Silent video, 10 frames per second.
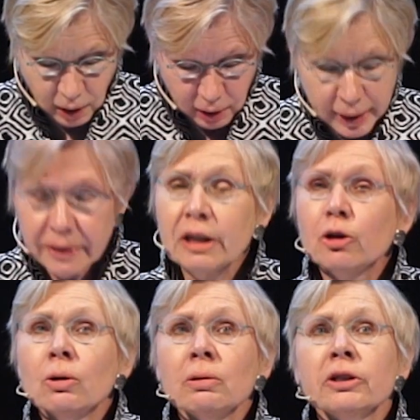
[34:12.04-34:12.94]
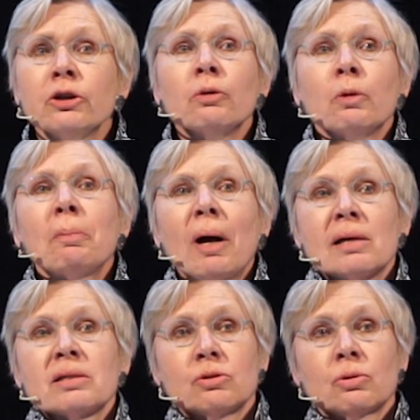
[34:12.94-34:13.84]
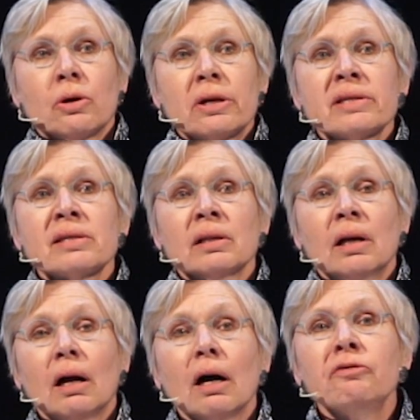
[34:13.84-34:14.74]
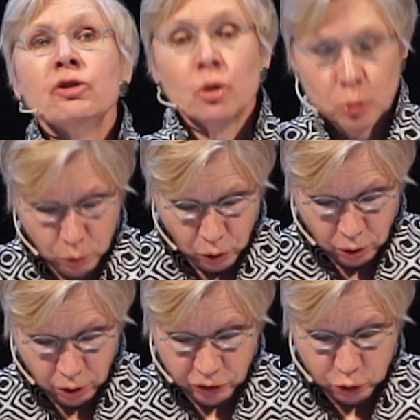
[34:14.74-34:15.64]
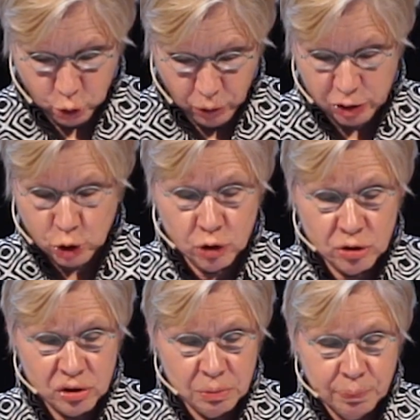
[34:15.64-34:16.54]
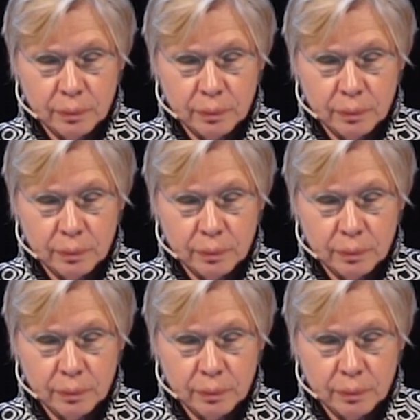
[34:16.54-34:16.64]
Like the earlier repositories of New World treasures,